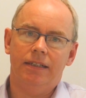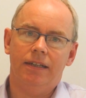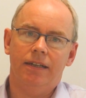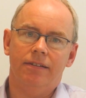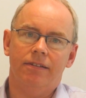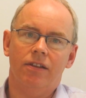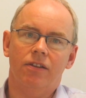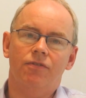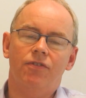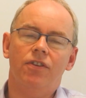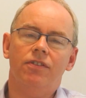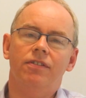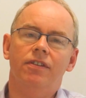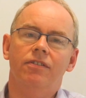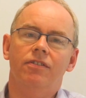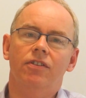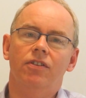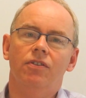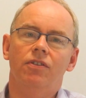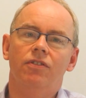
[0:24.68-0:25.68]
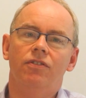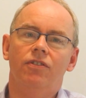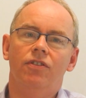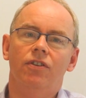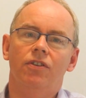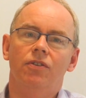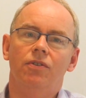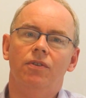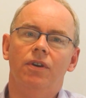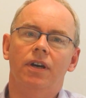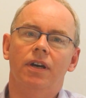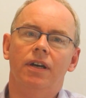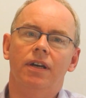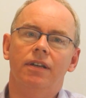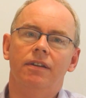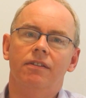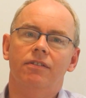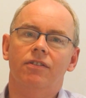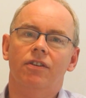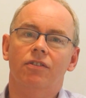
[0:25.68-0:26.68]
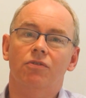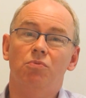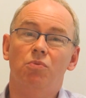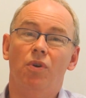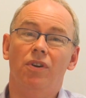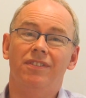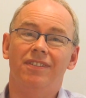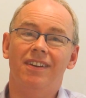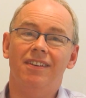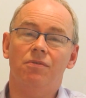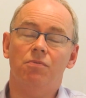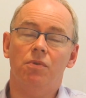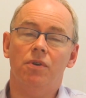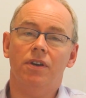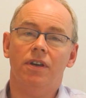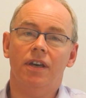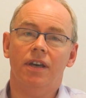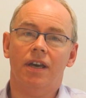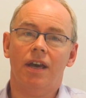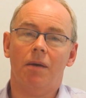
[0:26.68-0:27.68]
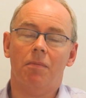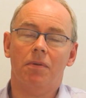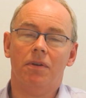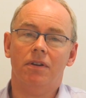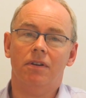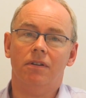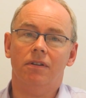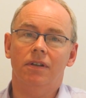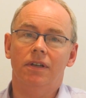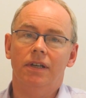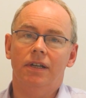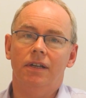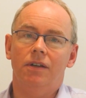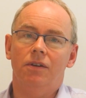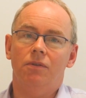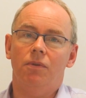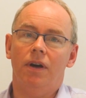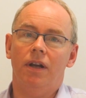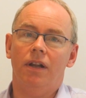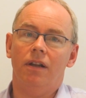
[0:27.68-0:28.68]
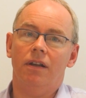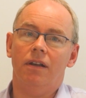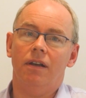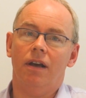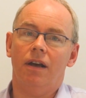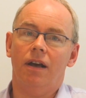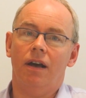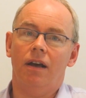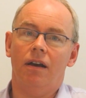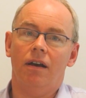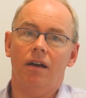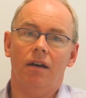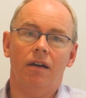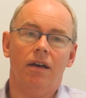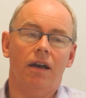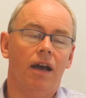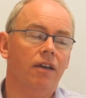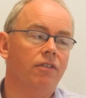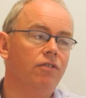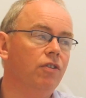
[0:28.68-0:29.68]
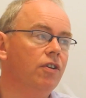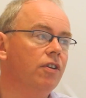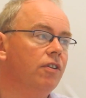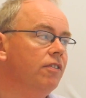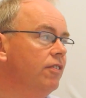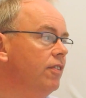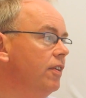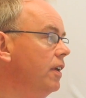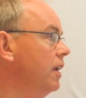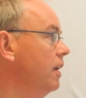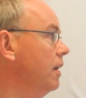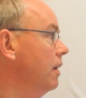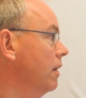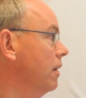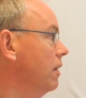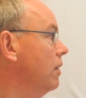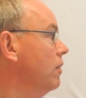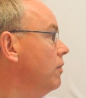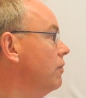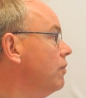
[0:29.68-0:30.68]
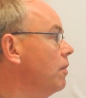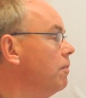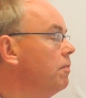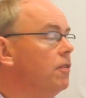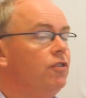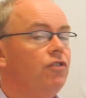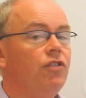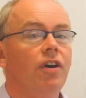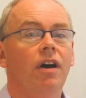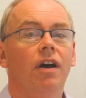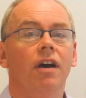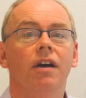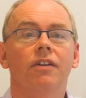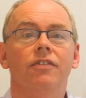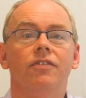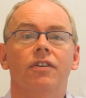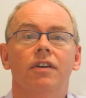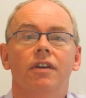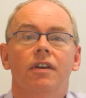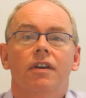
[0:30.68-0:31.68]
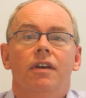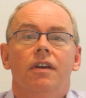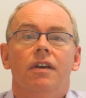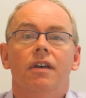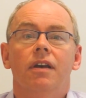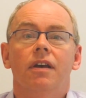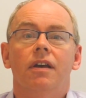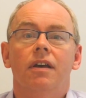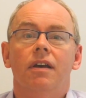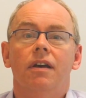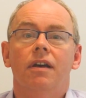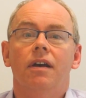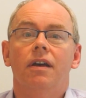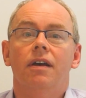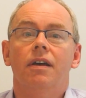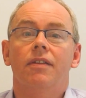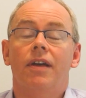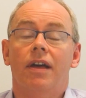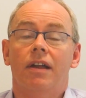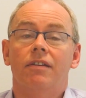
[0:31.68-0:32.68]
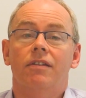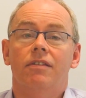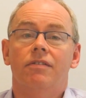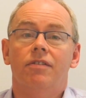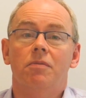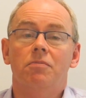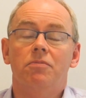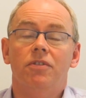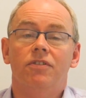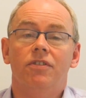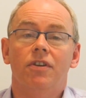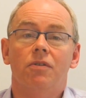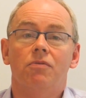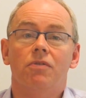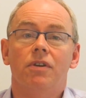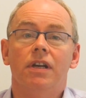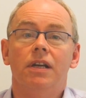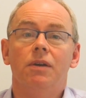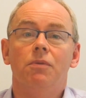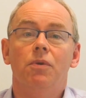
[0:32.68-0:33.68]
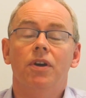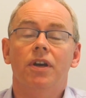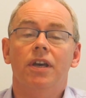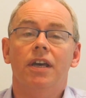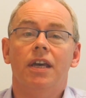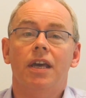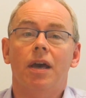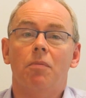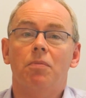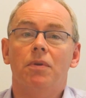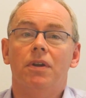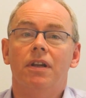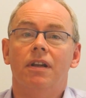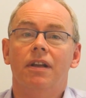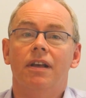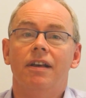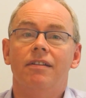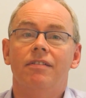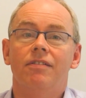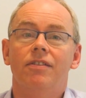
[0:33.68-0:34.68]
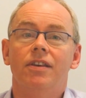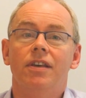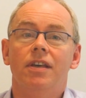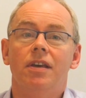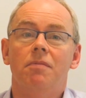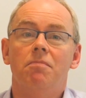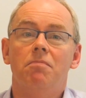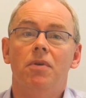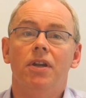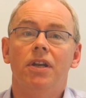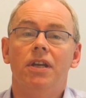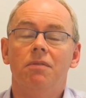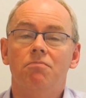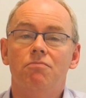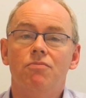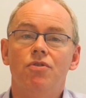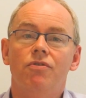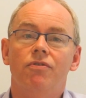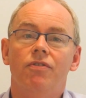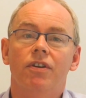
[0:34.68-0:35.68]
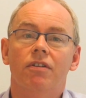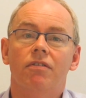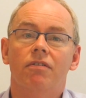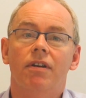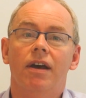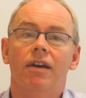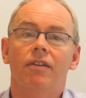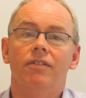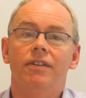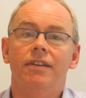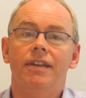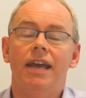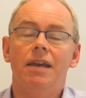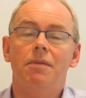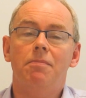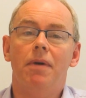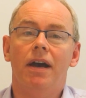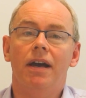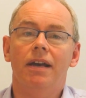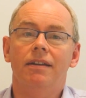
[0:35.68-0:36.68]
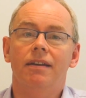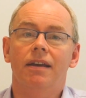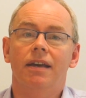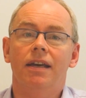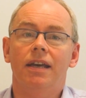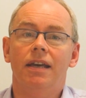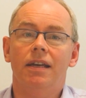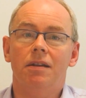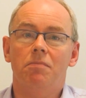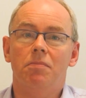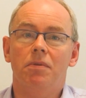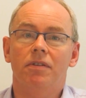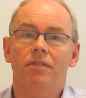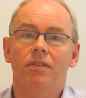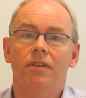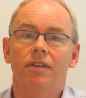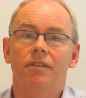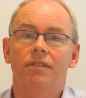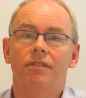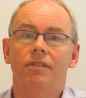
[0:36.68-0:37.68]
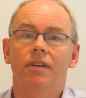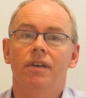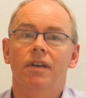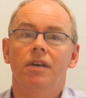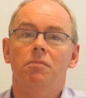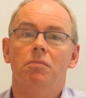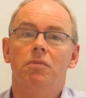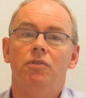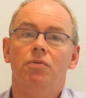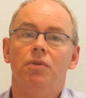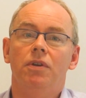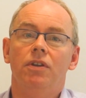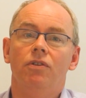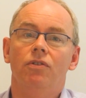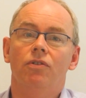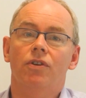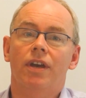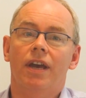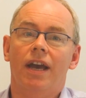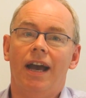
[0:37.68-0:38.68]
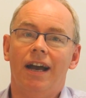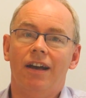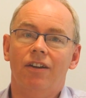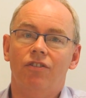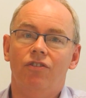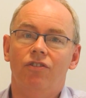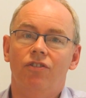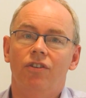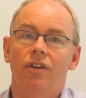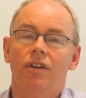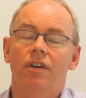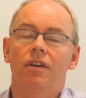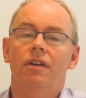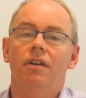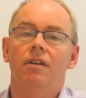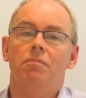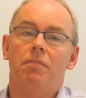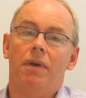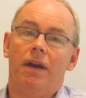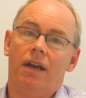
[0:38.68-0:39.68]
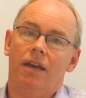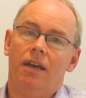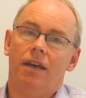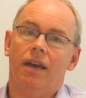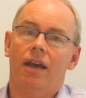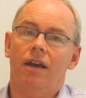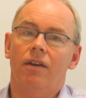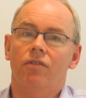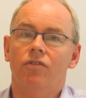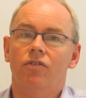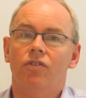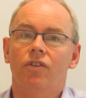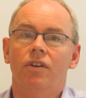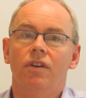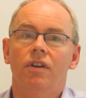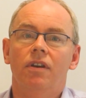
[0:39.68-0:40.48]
So the first thing to do is to discuss what is working capital. Well, as you can see from the chart, that sums it up really. Working capital is the money moving around day by day in a business between your cash, bank account,